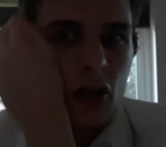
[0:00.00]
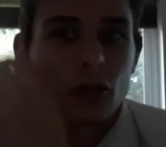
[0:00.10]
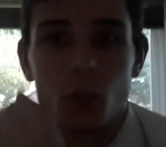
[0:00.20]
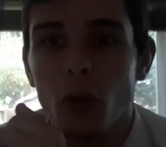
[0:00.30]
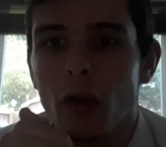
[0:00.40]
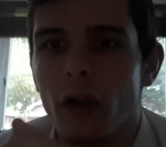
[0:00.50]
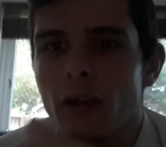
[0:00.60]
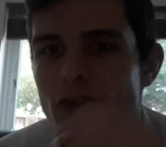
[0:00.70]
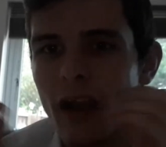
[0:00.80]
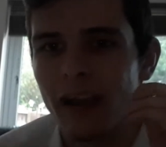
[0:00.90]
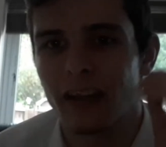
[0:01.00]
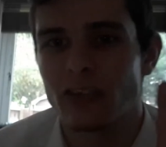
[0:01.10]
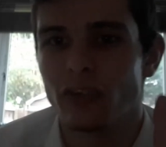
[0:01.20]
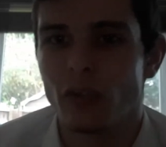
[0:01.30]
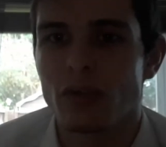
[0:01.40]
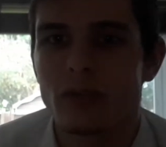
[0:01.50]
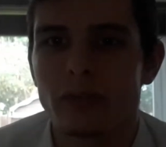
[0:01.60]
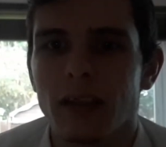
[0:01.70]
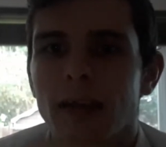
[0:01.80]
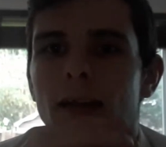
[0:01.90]
to work, so I can actually do
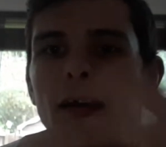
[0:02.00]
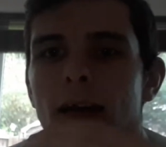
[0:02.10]
something.